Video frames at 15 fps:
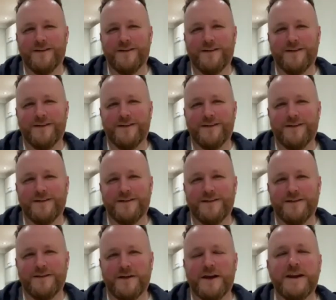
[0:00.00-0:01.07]

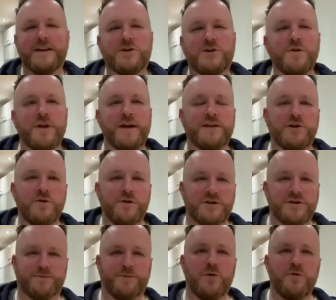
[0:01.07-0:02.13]
he do the
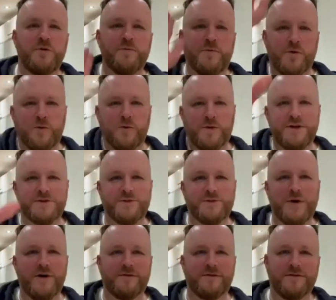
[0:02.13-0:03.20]
spoon ball, wouldn't he, as
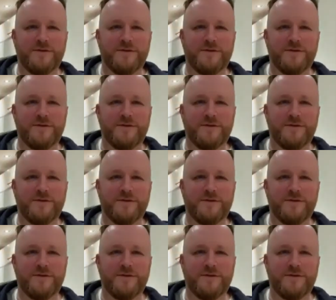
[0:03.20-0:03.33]
well?